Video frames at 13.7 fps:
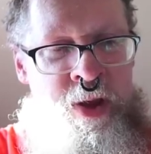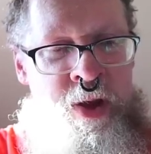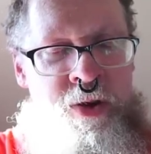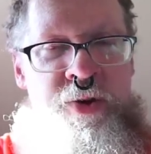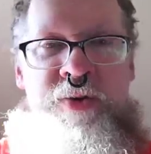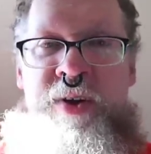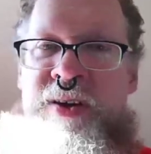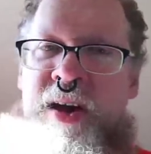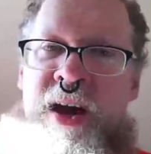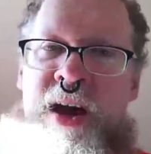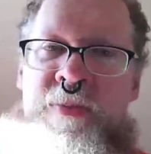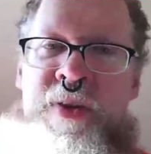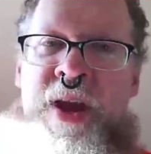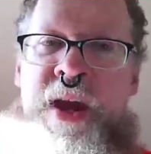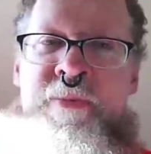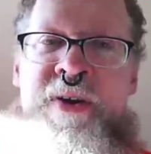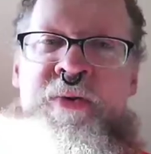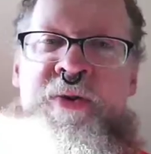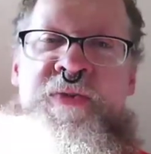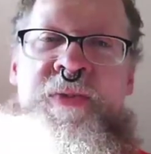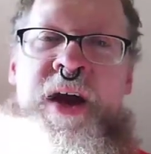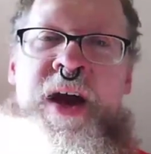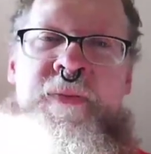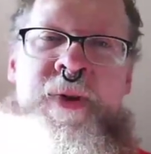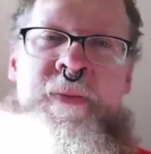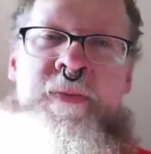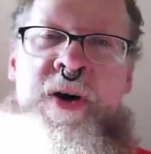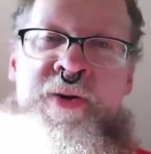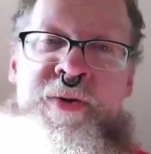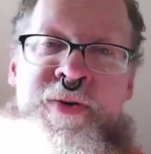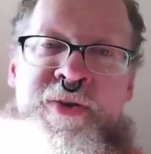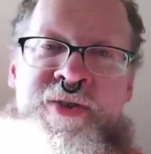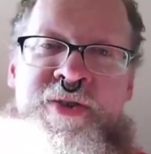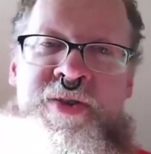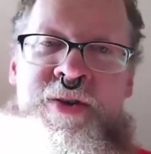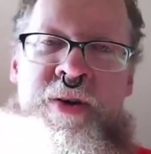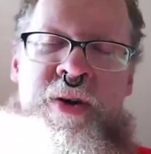during the time that I'd be with my at my mother's,